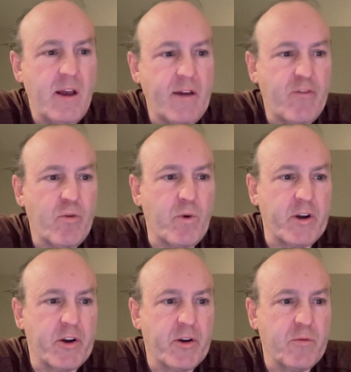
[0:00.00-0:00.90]
Ever
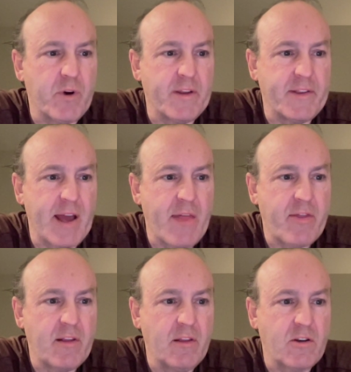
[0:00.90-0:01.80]
wonder what
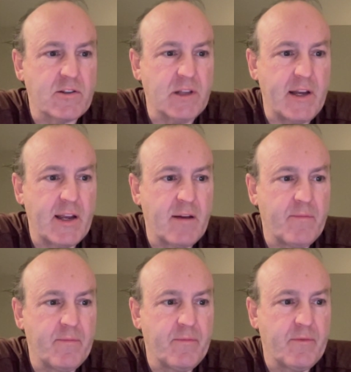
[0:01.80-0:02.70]
death looks like?
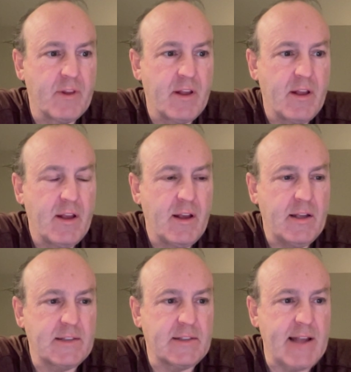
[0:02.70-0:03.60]

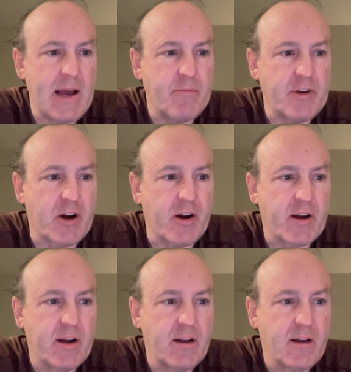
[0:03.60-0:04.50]
It's damn
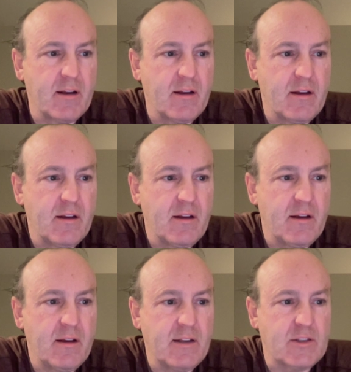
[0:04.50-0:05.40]
dark.
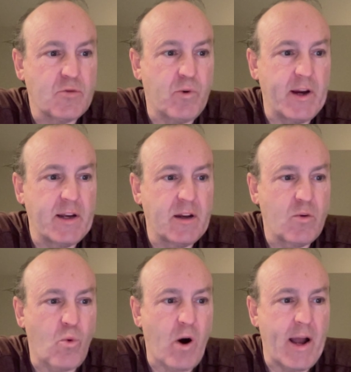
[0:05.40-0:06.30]
It's quite
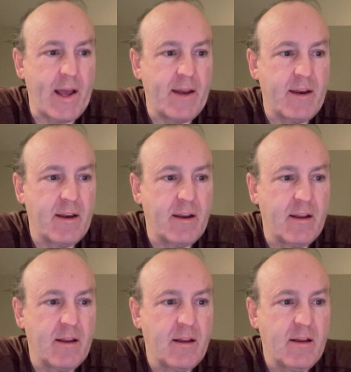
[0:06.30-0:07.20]
quiet.
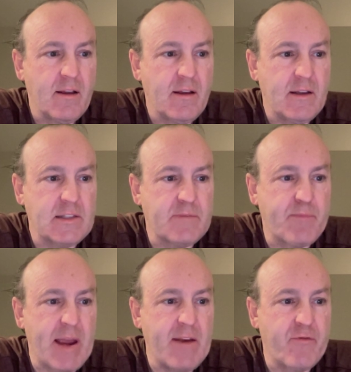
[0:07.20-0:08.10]
It's
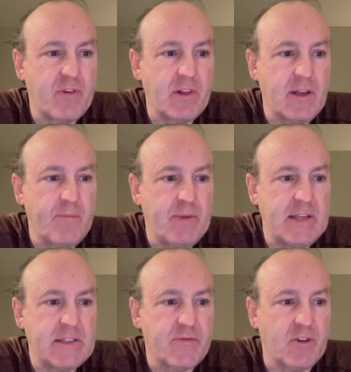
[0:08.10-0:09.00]
painfully
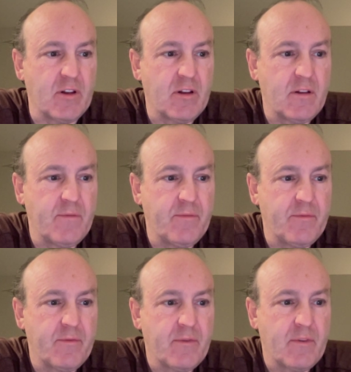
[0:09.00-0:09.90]
peaceful.
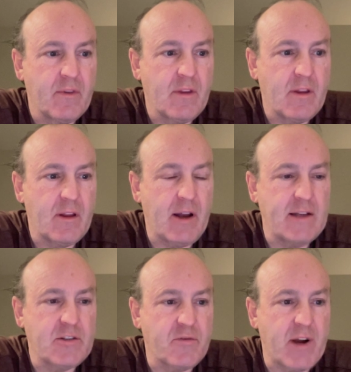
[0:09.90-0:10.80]
I
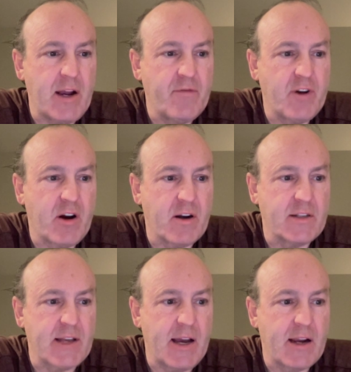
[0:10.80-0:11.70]
survived a heart
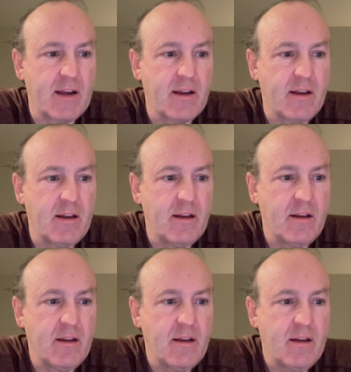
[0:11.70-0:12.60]
attack,
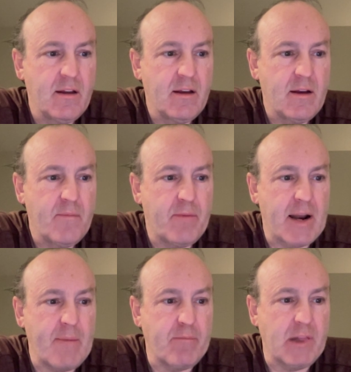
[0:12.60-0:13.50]
but
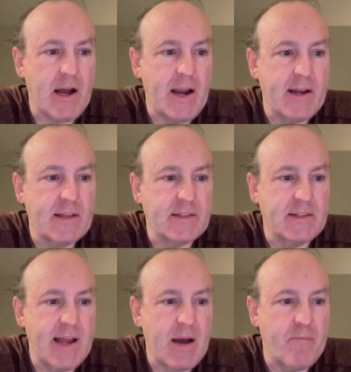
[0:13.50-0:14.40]
I'm blind as a
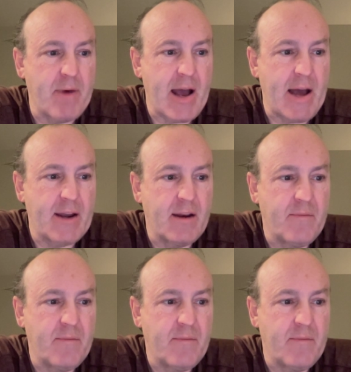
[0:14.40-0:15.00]
damn bat.